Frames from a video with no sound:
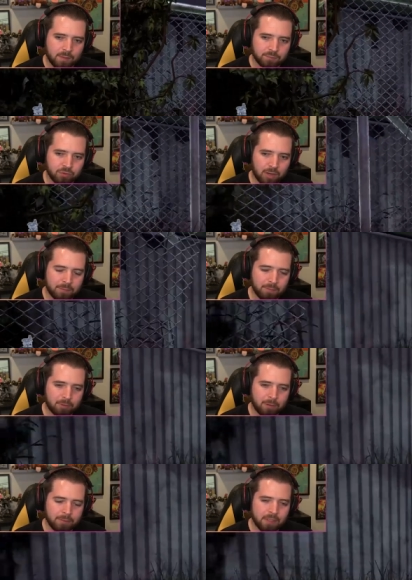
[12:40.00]
prob
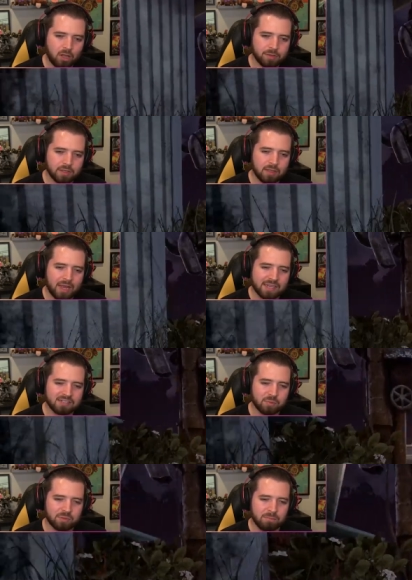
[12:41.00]
probably along the
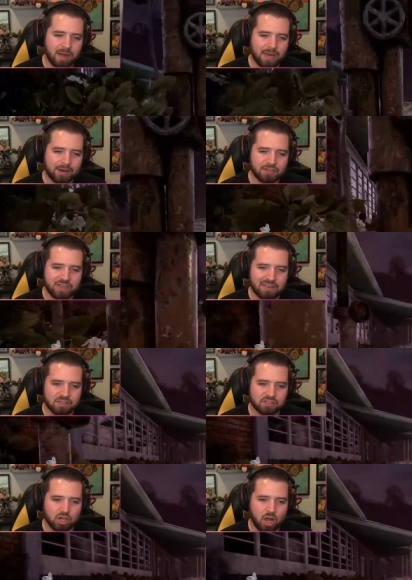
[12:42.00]
lines with Myers and
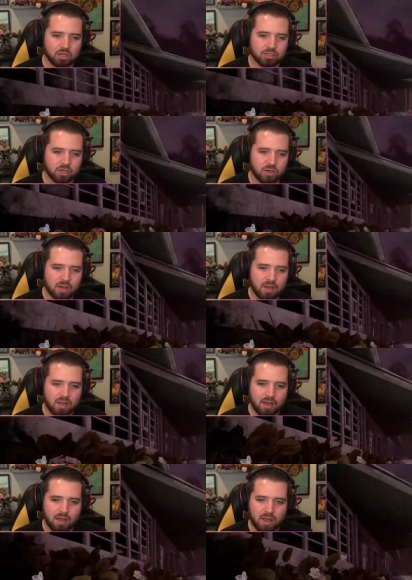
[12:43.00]
the Doctor.
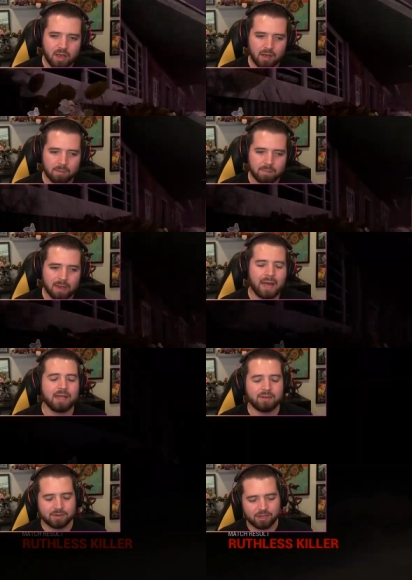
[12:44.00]
Uh,
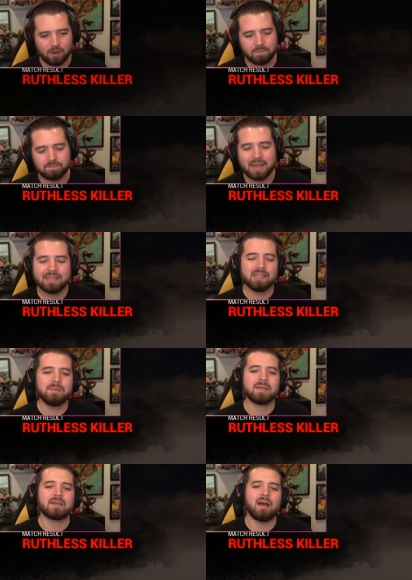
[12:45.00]
ah, there we go. Mainly
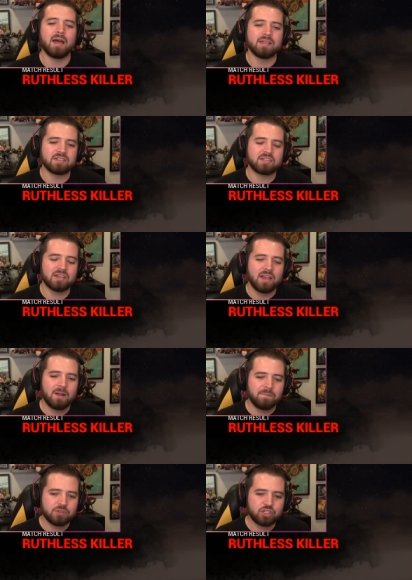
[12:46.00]
because
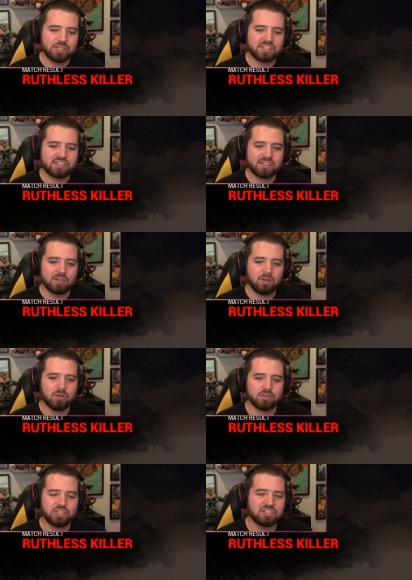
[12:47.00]
she's
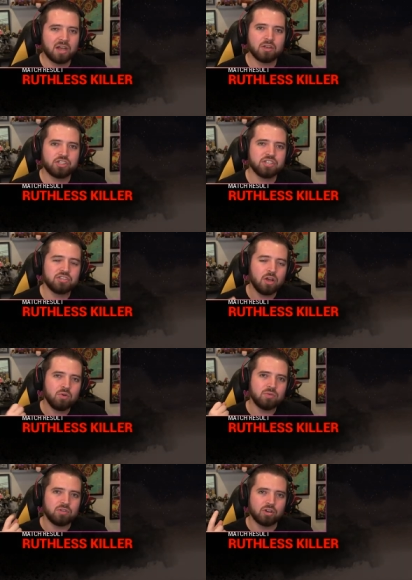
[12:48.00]
still she's not she's
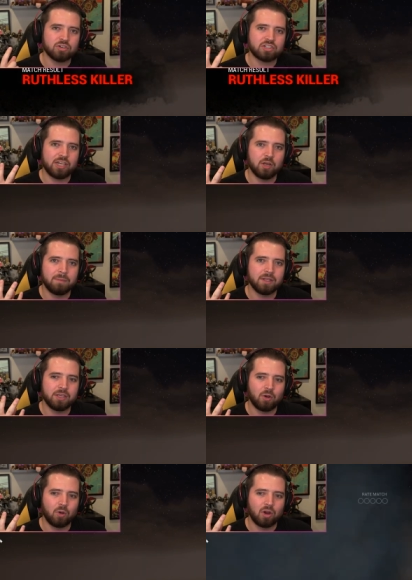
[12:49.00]
no nurse
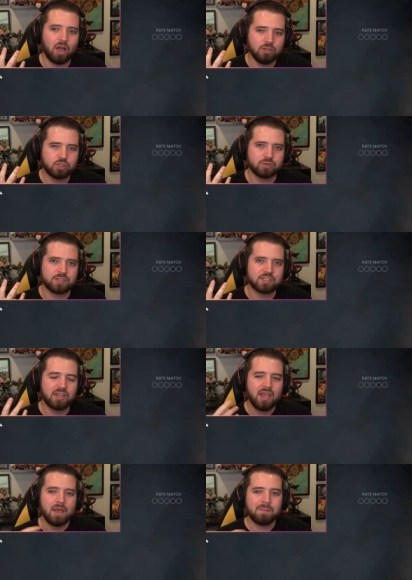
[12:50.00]
hillbilly or huntress
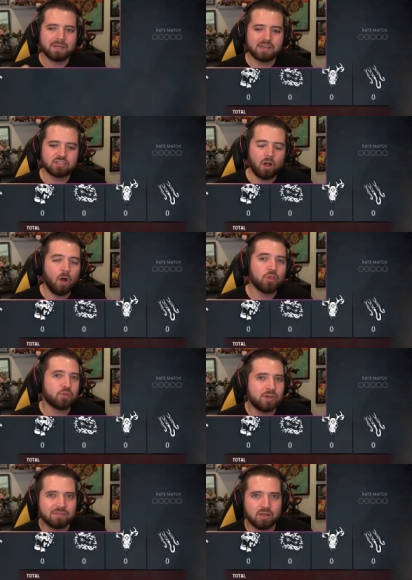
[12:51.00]
because all
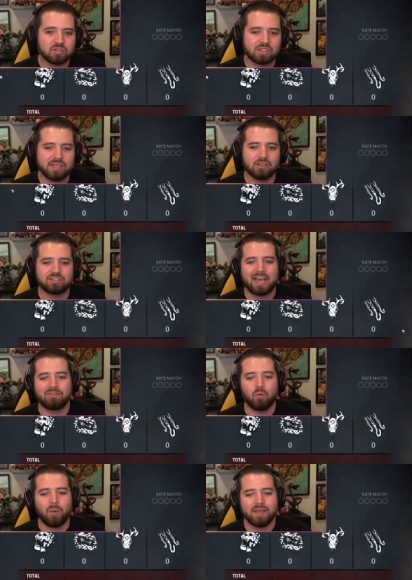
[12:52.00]
three of those killers
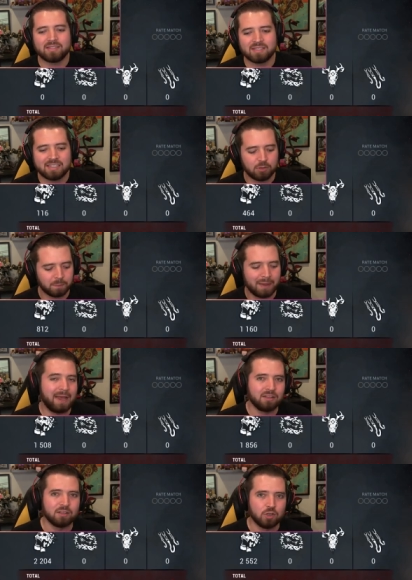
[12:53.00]
have a way to deal with
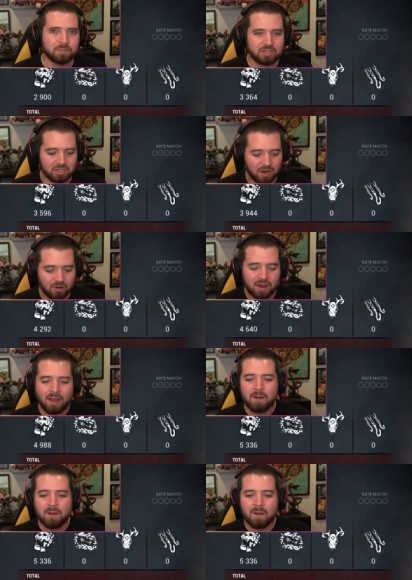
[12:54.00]
pallet loops you know